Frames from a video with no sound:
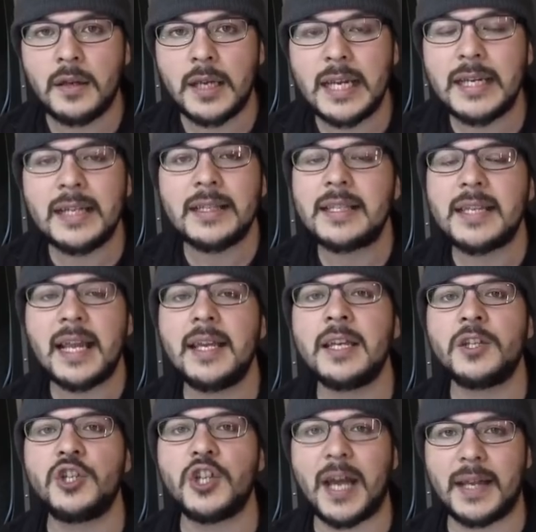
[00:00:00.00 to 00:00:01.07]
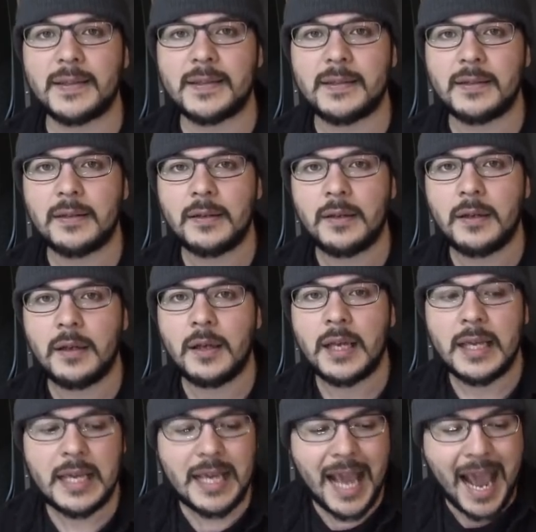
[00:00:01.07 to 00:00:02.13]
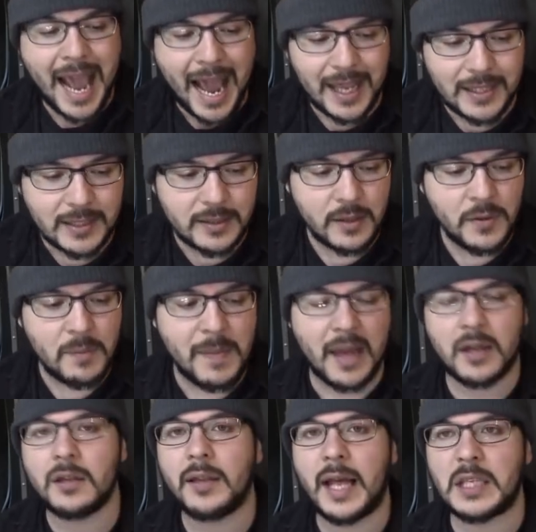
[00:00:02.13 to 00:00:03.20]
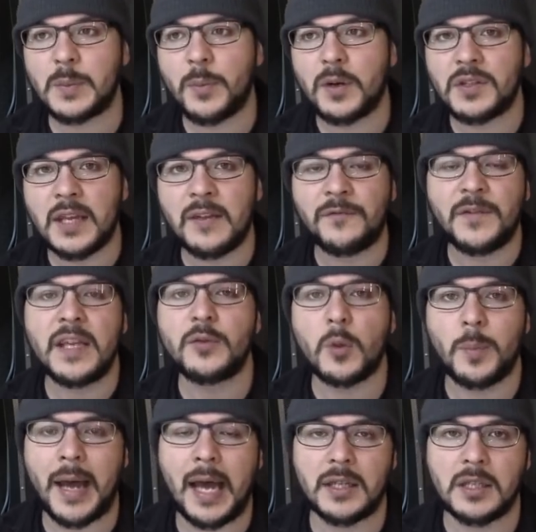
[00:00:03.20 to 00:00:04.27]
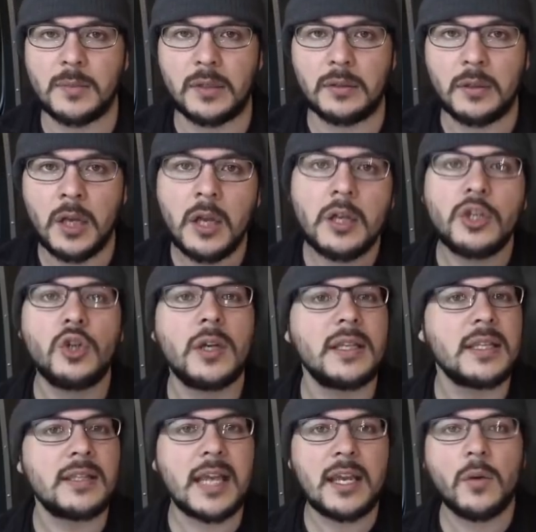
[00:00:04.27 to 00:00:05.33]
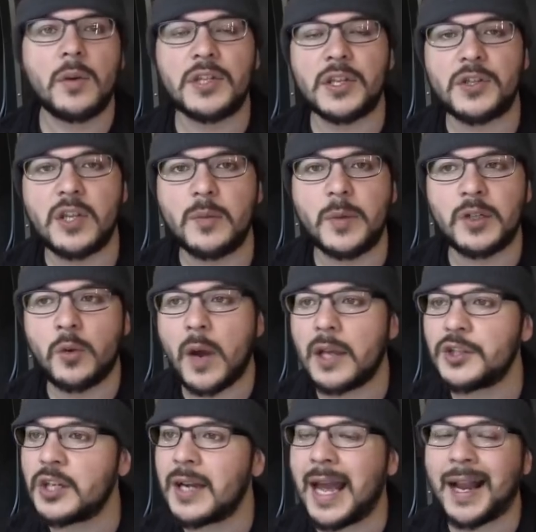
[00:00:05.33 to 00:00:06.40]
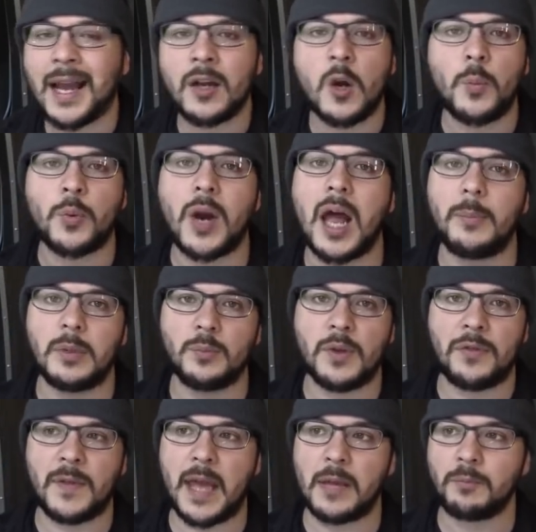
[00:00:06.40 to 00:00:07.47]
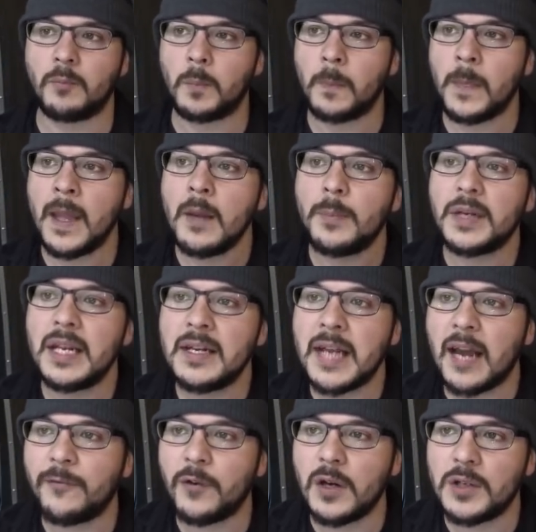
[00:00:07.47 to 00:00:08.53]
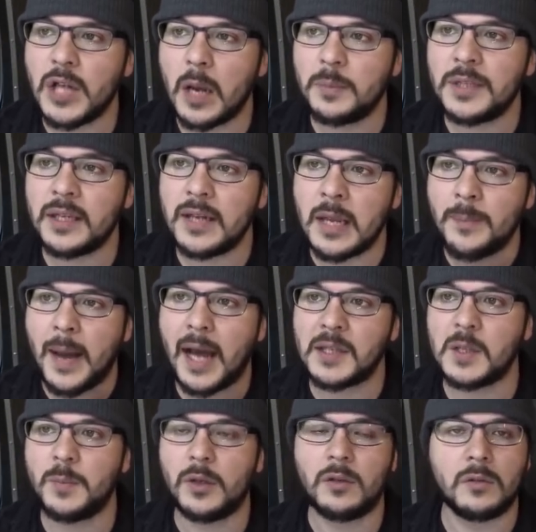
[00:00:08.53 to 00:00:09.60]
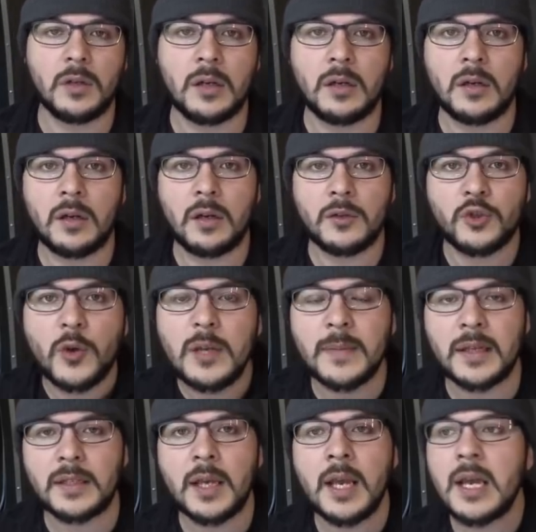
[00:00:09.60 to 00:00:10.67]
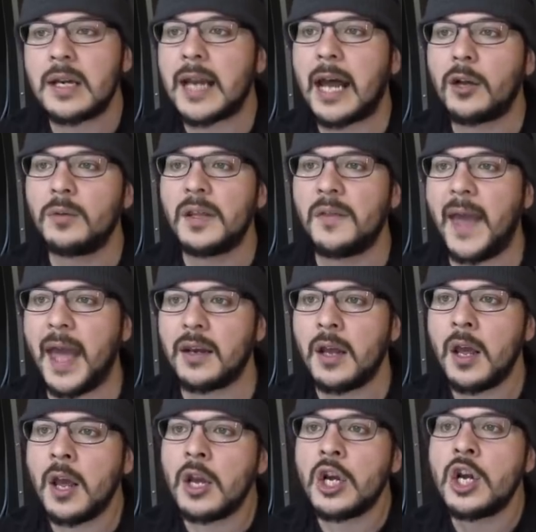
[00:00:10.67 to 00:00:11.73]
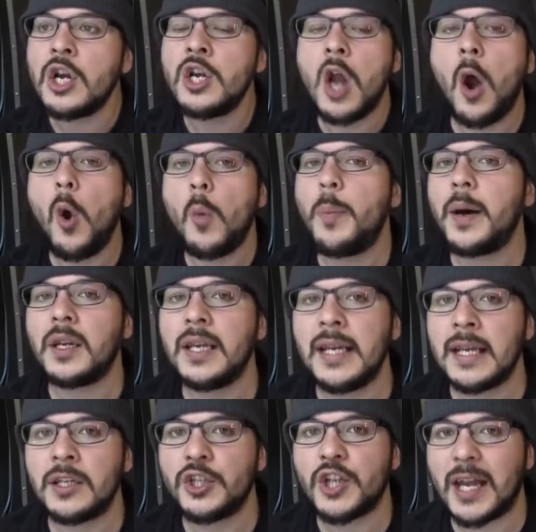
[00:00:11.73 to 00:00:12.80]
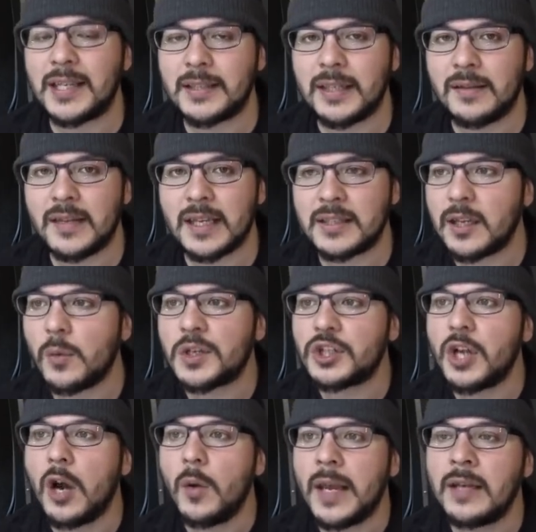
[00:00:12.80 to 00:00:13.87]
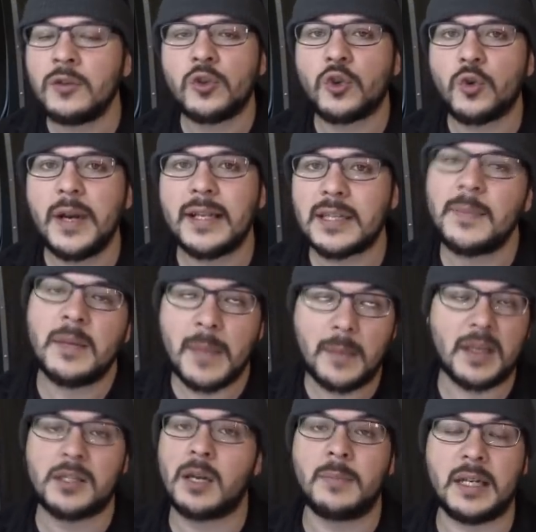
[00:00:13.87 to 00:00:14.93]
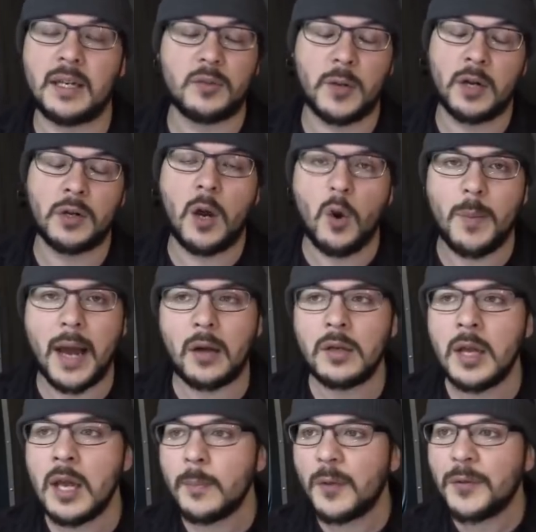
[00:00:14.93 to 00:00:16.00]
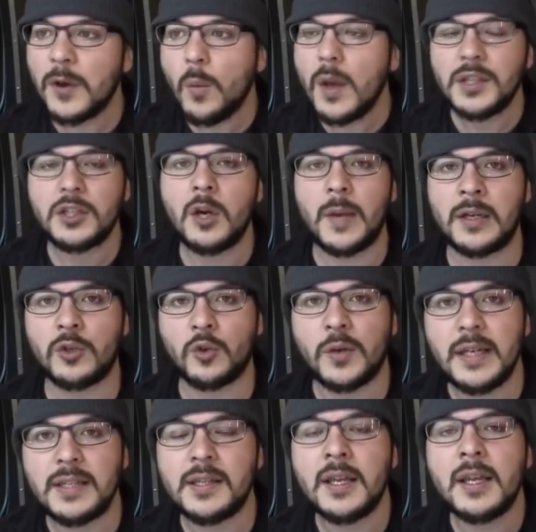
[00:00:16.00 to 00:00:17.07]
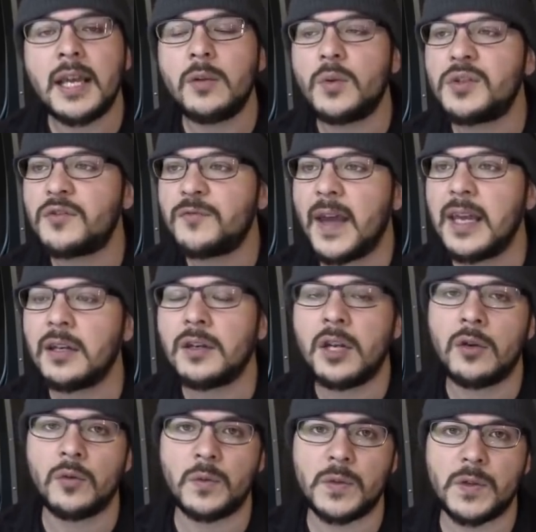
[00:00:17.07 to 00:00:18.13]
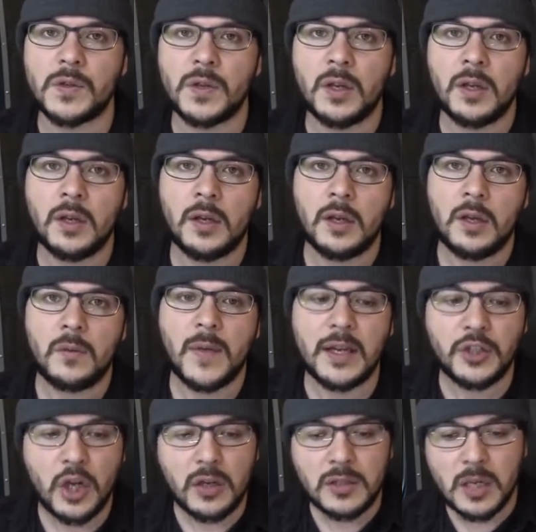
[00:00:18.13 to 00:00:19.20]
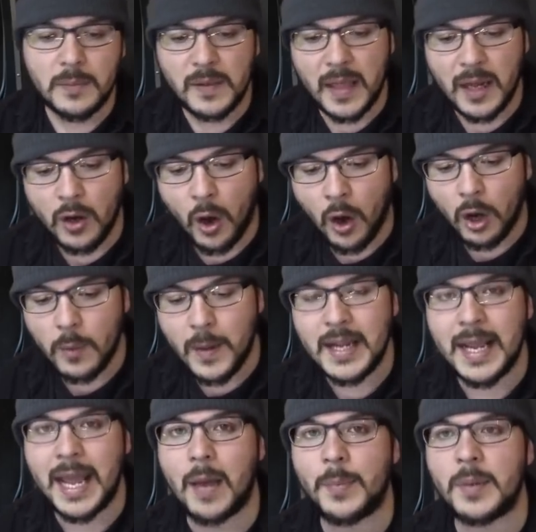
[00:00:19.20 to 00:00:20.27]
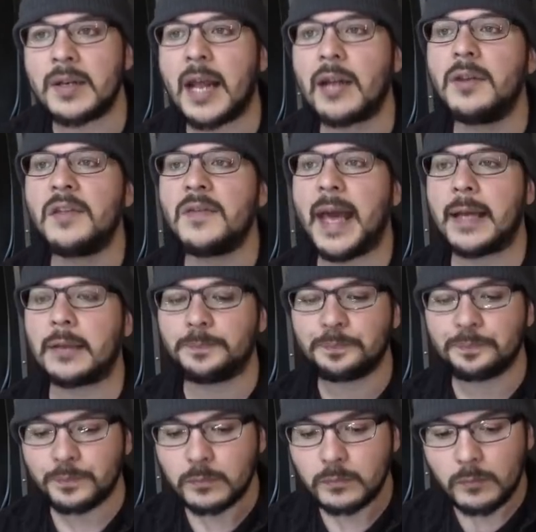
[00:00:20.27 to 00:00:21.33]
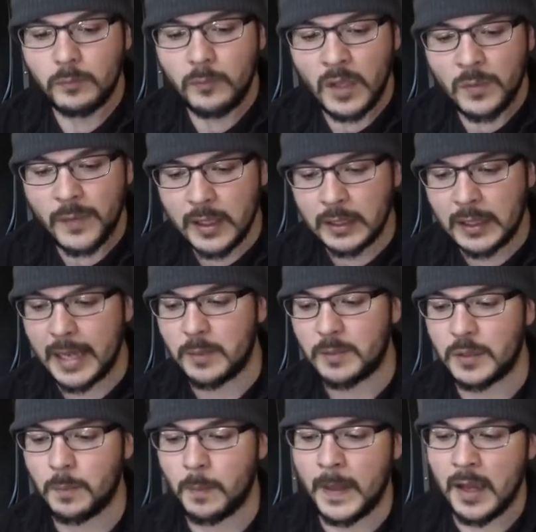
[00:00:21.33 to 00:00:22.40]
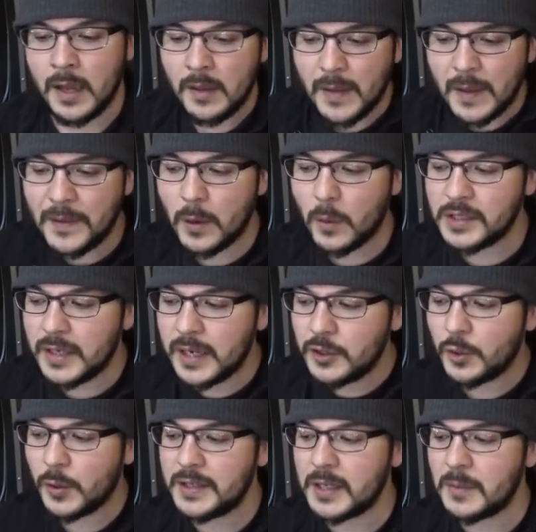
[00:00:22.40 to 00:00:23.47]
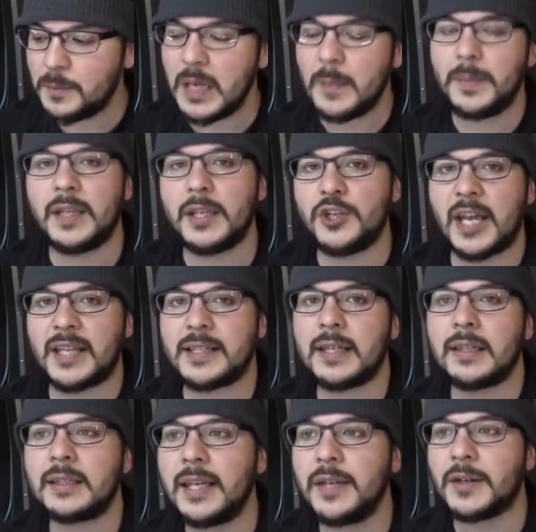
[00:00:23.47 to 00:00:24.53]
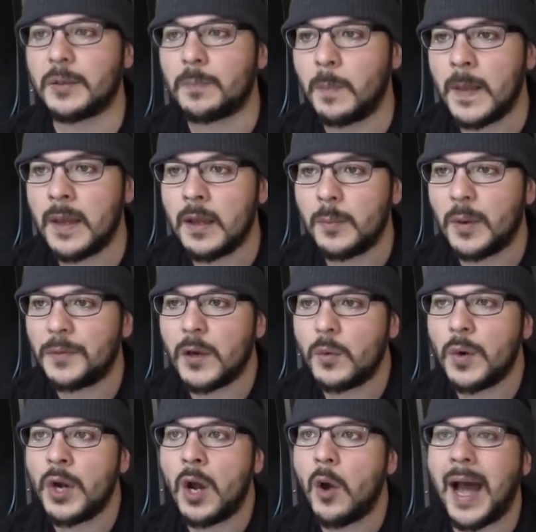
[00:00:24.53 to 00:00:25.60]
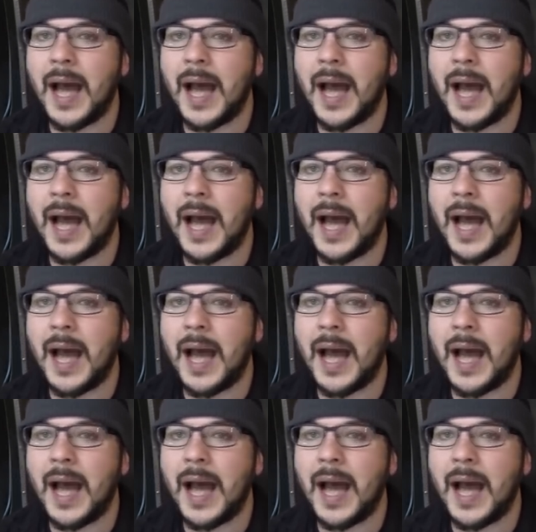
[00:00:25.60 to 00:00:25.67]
He didn't say ingest. He asked the medical experts if these were possible. You can say it was a stupid question. I got no problem with that. But he never dubbed it a possible uh, uh treatment. Not only that, nobody ingested this. There was no increase. I mean, maybe somebody does we don't know about, but there was no increase. It was fake news. They took something that had already happened. Not only that, they claimed that there was an increase in people ingesting cleaner, but there were no